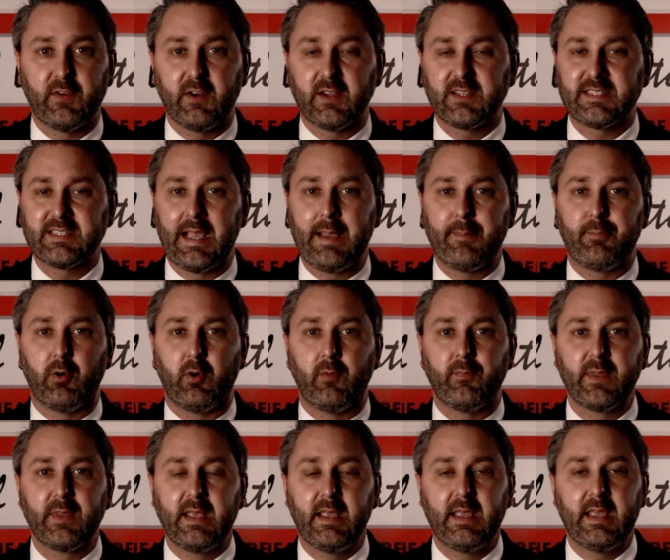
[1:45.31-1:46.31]
For example,
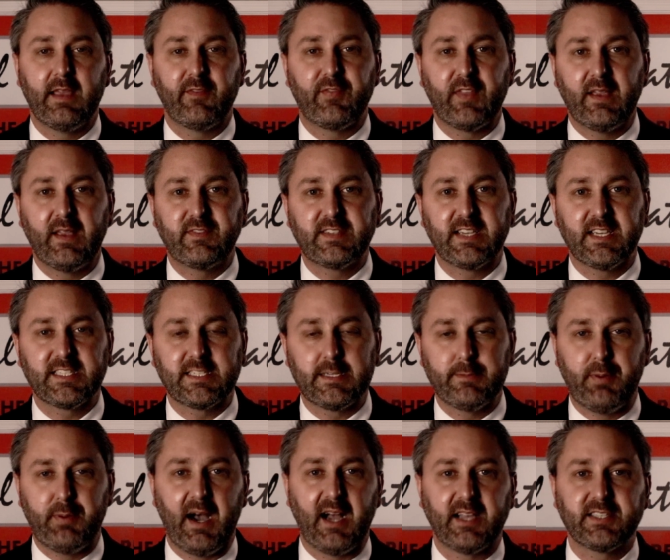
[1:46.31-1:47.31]
if they've tested
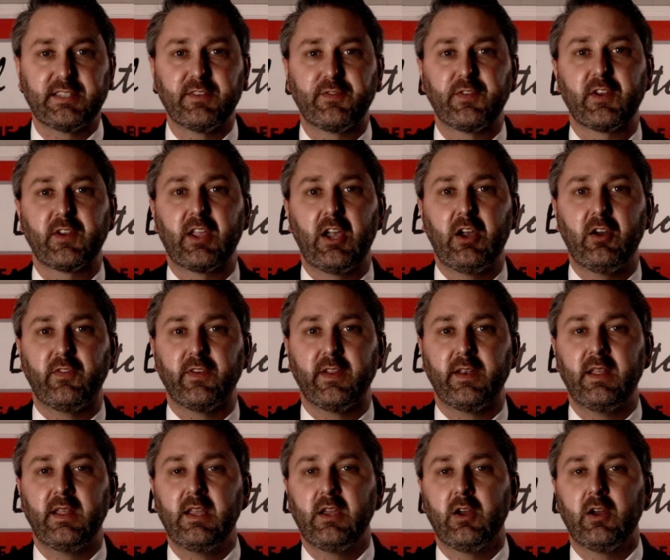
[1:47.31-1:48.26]
positive for COVID,